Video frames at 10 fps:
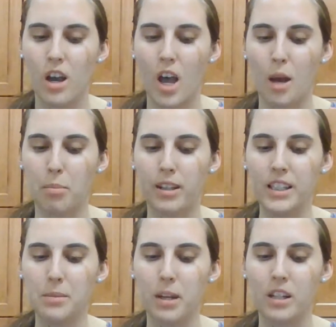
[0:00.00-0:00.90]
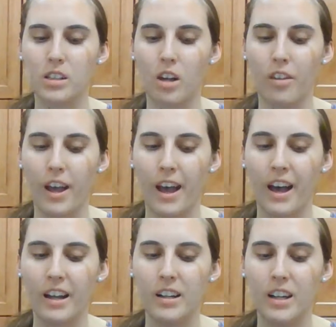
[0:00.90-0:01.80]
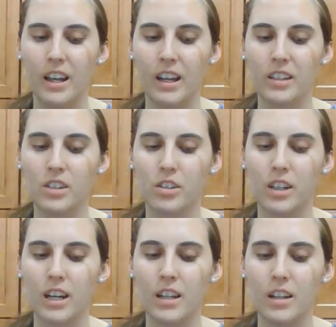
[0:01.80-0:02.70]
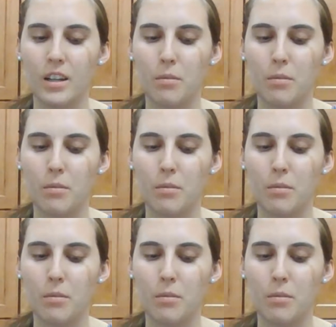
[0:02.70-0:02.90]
A policeman saw the ad, answered it,